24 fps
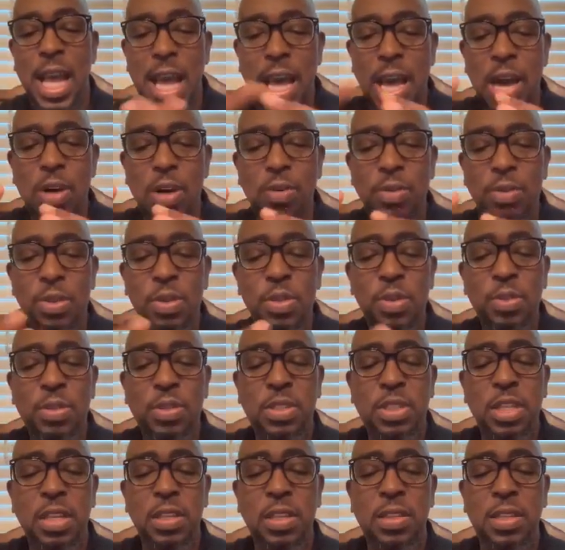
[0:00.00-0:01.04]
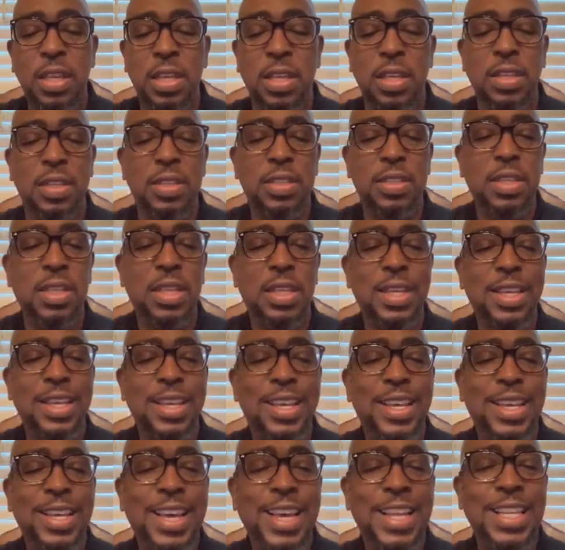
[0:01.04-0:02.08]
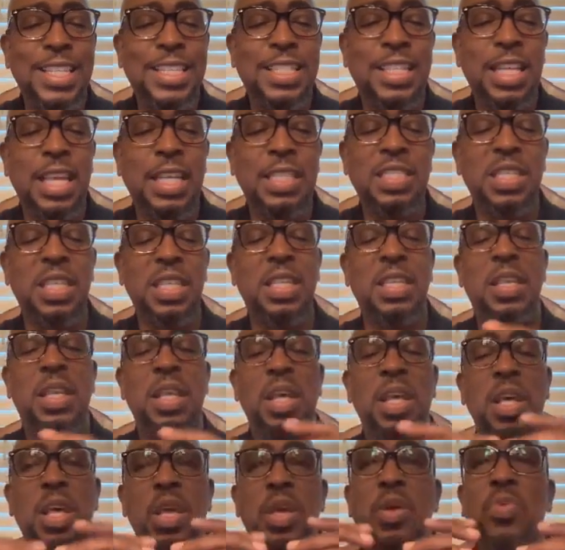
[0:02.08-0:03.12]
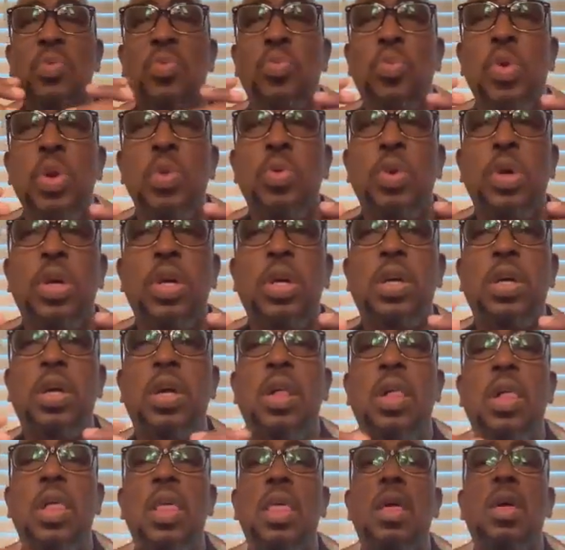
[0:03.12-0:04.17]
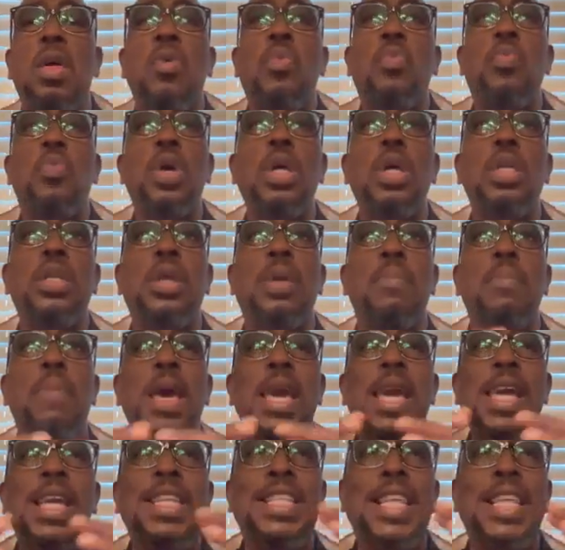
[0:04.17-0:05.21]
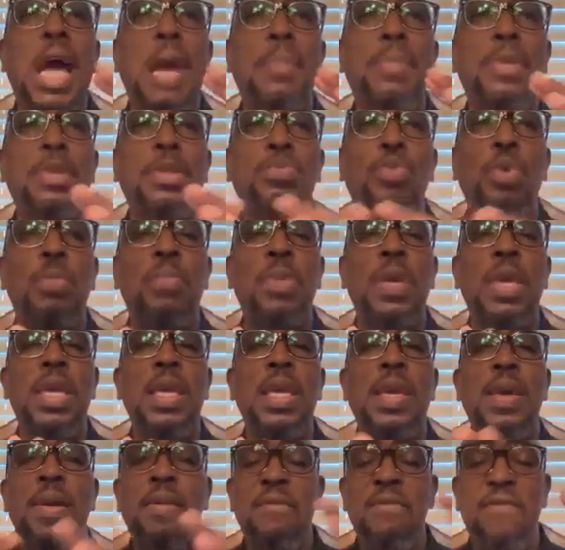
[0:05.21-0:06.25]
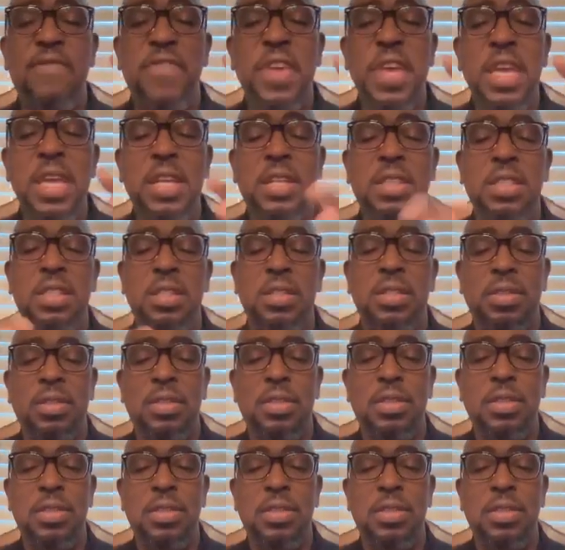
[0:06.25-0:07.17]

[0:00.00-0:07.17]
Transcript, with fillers: How Do You See Things? In this lesson, we will, one of the main topics will be vision,